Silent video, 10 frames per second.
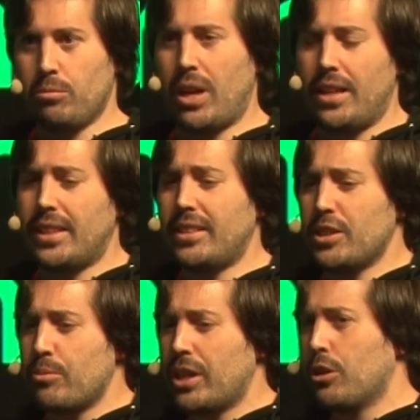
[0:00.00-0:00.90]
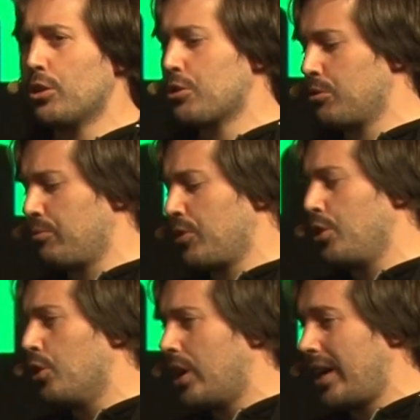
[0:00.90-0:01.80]
And that is because
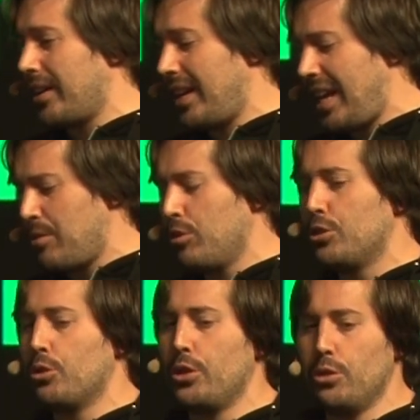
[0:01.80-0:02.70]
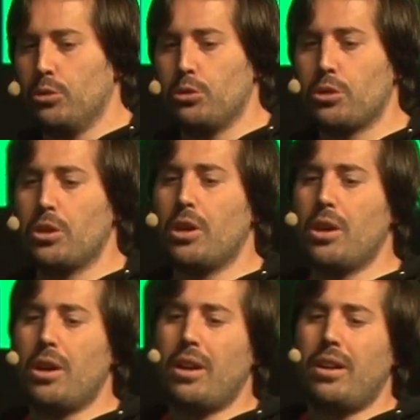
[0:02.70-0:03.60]
you are able to use
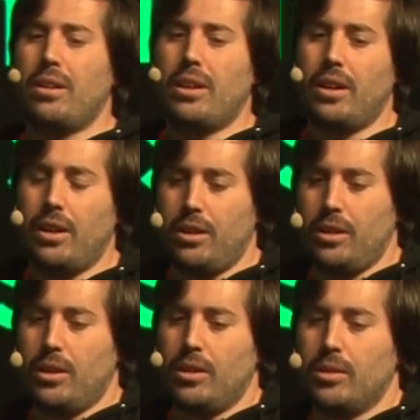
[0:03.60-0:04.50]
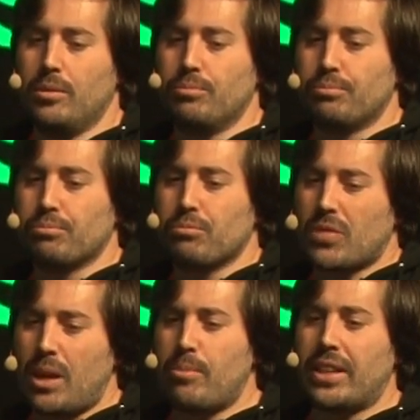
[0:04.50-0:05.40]

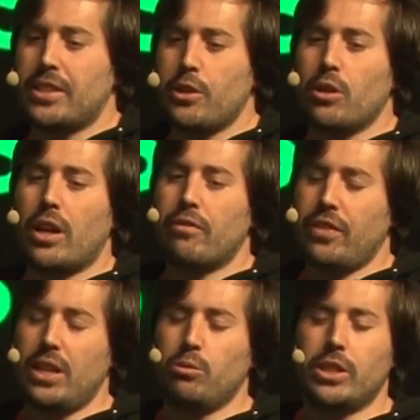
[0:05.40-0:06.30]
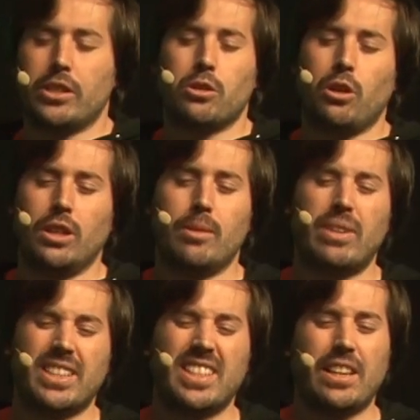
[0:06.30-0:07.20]
a particular field which is called the
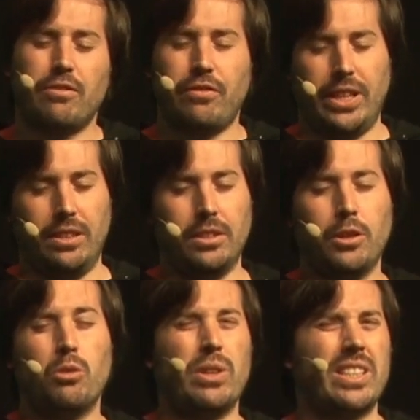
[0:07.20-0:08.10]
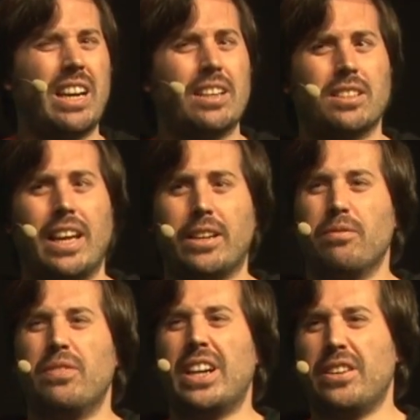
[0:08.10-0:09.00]
Mersenne field, which has like
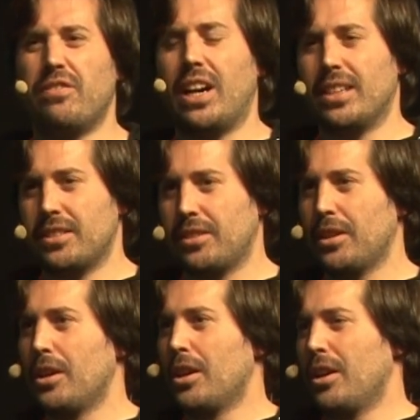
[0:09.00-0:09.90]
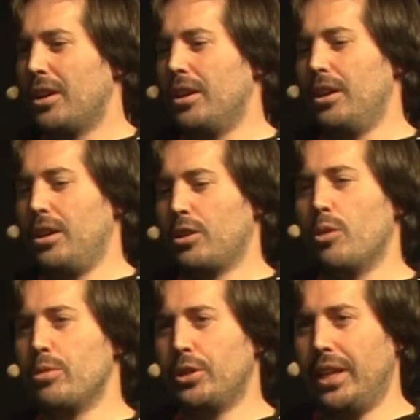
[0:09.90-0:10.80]
very fast
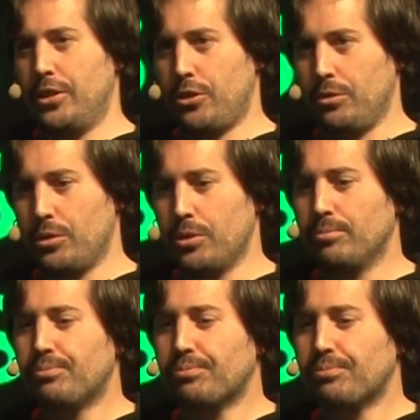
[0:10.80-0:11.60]
computations.